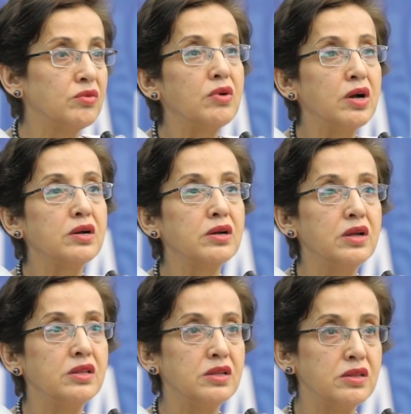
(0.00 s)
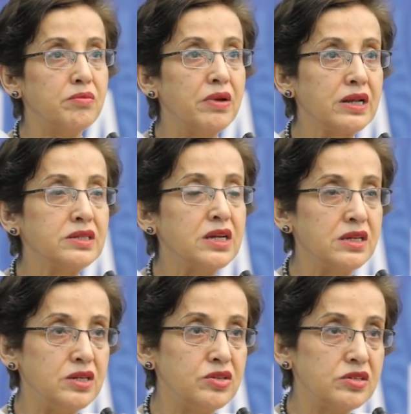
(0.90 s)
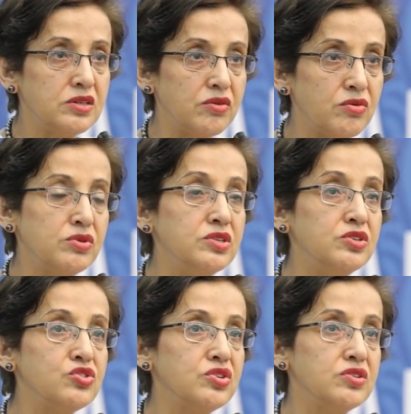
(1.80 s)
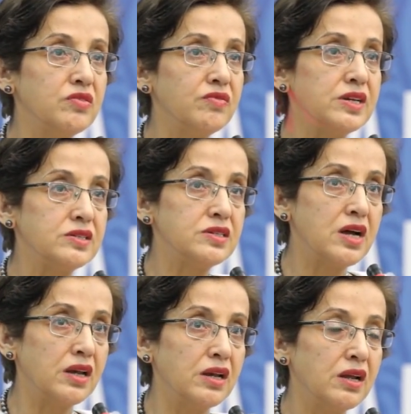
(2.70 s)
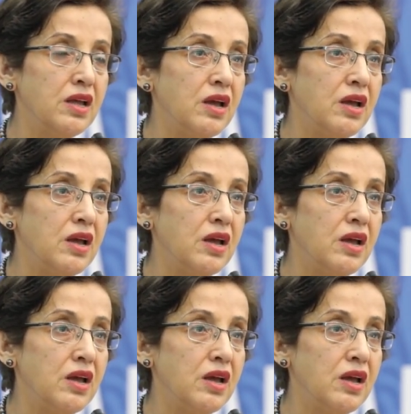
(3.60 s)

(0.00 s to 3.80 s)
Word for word: the work that the Belt and Road Initiative has done